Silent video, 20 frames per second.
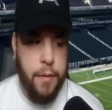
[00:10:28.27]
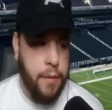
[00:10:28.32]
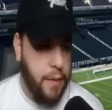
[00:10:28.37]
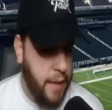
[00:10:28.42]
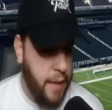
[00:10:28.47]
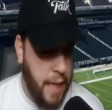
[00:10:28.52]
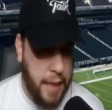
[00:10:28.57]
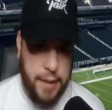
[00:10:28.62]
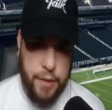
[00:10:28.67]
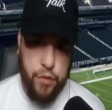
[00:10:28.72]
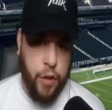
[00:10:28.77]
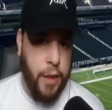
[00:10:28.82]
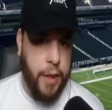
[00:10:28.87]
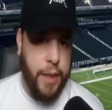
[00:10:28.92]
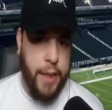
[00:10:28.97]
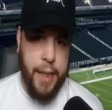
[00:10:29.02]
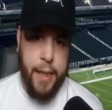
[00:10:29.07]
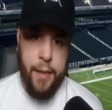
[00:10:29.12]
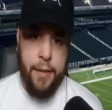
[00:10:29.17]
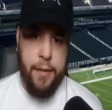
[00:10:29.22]
That's
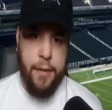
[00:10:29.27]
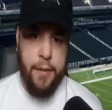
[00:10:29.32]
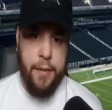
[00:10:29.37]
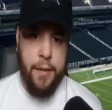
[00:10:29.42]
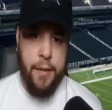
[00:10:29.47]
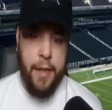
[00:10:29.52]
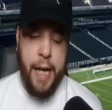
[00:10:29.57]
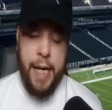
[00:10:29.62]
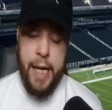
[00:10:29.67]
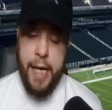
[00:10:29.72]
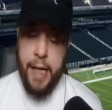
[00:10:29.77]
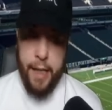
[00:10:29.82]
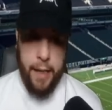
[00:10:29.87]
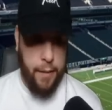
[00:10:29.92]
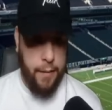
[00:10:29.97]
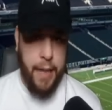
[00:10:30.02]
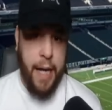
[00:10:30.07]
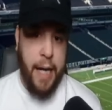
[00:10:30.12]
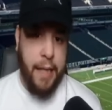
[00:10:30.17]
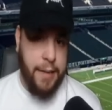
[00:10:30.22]
really it. Like, he
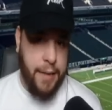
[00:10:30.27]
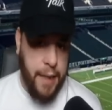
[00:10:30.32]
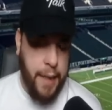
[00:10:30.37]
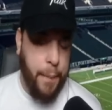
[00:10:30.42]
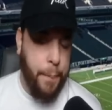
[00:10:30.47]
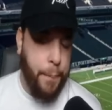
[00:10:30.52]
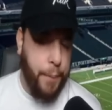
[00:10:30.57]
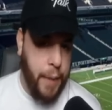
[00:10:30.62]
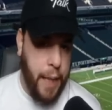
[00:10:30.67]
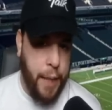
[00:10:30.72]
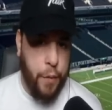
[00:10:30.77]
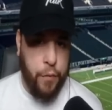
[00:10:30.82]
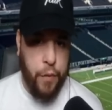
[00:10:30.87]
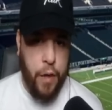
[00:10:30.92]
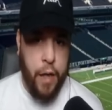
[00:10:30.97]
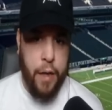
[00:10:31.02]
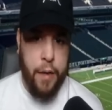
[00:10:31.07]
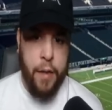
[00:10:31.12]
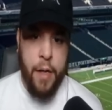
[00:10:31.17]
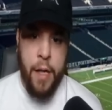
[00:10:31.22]
could, yes, he could play the
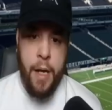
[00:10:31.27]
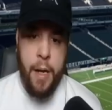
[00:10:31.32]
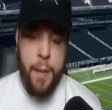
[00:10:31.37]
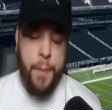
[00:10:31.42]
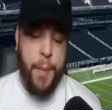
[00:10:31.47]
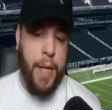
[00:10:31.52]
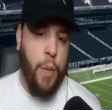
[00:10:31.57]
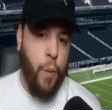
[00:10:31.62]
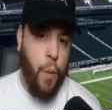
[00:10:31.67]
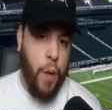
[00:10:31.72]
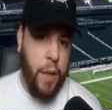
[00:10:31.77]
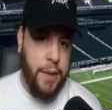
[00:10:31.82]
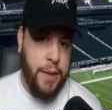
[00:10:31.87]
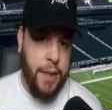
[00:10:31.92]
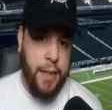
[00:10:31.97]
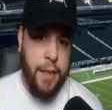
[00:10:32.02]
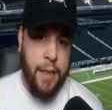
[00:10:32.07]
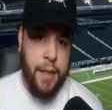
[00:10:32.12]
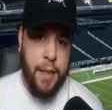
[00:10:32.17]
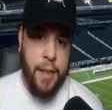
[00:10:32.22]
run, but he
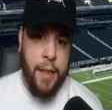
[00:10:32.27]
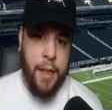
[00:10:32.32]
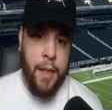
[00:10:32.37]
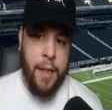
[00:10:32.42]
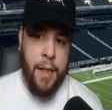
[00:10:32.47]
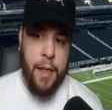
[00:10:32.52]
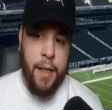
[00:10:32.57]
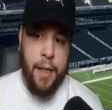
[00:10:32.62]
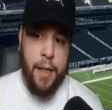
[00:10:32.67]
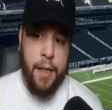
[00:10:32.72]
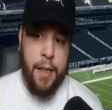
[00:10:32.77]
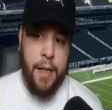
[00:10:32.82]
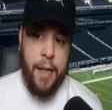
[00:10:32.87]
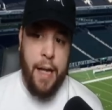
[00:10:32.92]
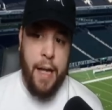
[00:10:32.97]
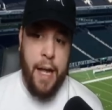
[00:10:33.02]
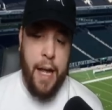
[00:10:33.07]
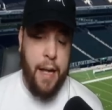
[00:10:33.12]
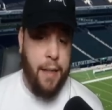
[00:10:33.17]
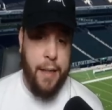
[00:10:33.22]
wasn't
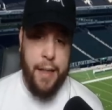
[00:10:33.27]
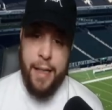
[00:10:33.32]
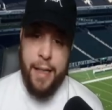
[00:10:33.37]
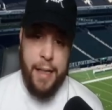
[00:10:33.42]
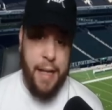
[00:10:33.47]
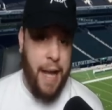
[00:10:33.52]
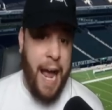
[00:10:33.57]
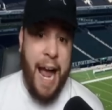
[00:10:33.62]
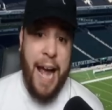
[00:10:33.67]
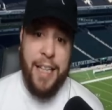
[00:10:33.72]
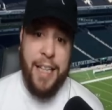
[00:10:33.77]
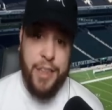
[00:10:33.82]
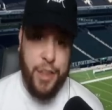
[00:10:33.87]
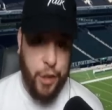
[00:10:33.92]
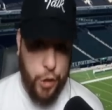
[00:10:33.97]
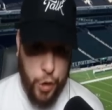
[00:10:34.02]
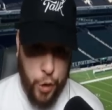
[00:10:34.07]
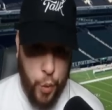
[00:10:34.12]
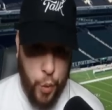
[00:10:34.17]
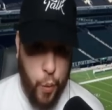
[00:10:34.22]
asked to
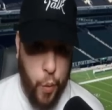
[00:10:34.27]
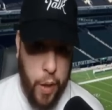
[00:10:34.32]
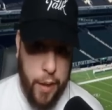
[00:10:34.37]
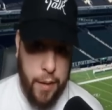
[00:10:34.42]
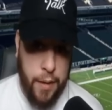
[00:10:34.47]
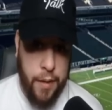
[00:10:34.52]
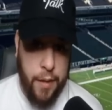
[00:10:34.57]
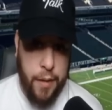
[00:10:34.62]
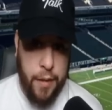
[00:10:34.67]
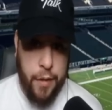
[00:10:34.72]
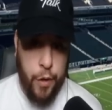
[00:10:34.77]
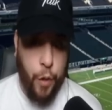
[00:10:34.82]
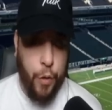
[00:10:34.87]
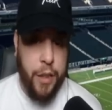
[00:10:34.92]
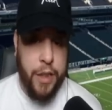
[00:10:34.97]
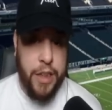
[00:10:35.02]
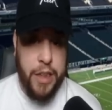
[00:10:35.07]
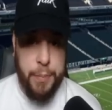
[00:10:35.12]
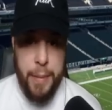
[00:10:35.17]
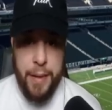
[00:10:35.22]
do what
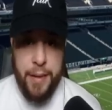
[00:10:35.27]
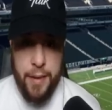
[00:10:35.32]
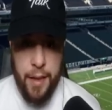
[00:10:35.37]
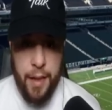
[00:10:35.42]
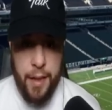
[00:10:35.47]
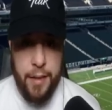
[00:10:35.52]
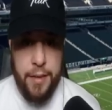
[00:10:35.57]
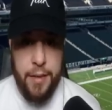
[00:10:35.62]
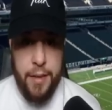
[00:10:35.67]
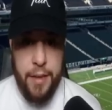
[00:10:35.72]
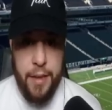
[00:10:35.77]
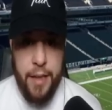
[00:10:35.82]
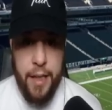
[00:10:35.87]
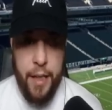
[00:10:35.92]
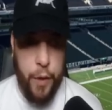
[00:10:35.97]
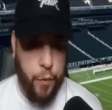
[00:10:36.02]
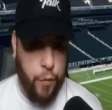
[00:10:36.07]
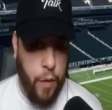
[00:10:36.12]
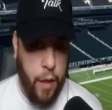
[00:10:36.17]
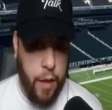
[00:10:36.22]
Nolan Smith does
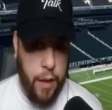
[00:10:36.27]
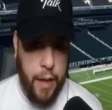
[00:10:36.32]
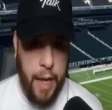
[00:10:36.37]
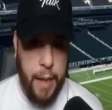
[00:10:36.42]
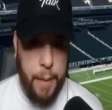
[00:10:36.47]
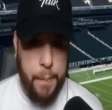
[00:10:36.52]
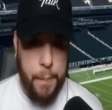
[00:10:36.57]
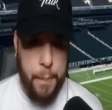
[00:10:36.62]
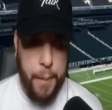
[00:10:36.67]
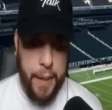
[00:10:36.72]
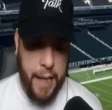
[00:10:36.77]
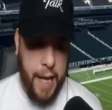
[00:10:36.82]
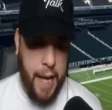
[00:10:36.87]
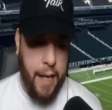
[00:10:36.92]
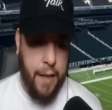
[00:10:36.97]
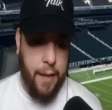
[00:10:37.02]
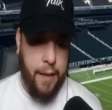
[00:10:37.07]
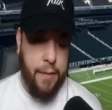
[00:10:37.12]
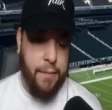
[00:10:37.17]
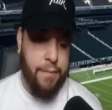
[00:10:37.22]
in the run game. But
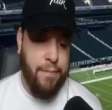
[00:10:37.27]
again,